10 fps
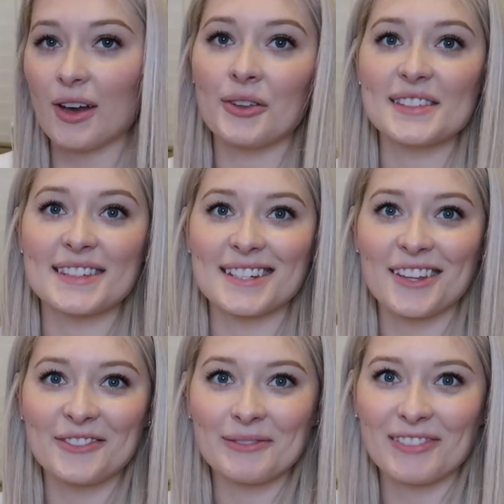Oh, this is
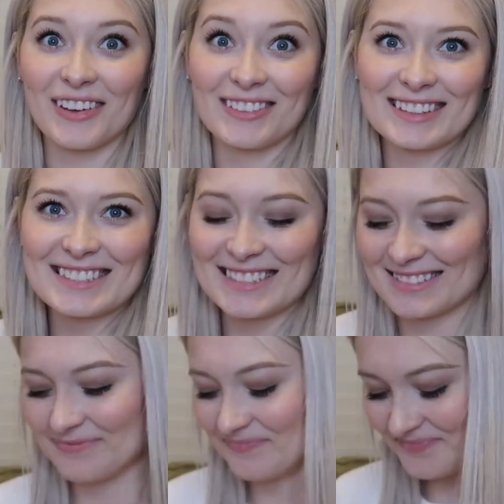another one of my
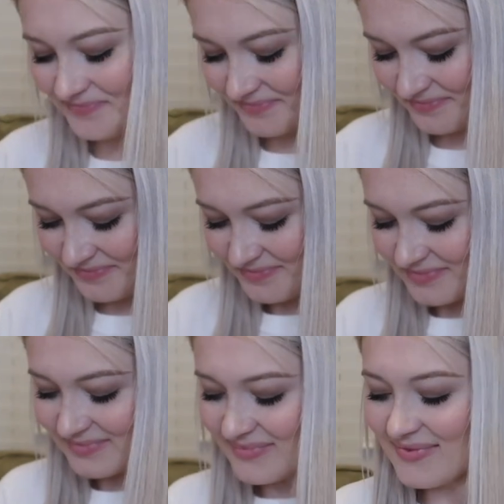
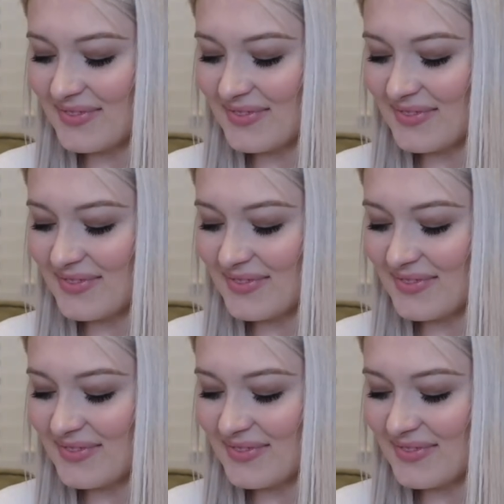favorites.